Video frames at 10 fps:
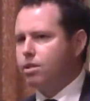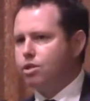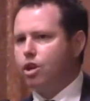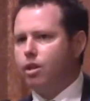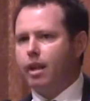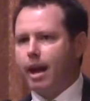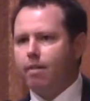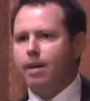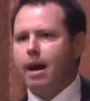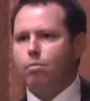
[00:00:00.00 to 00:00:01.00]
concerned that
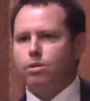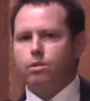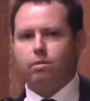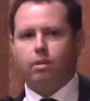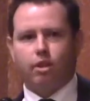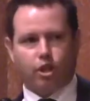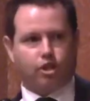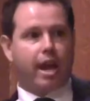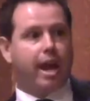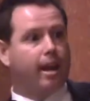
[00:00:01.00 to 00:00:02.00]
our farm wasn't the
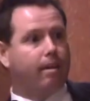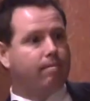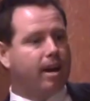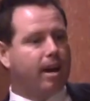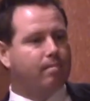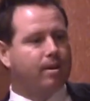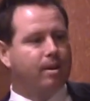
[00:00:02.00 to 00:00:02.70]
standout farm.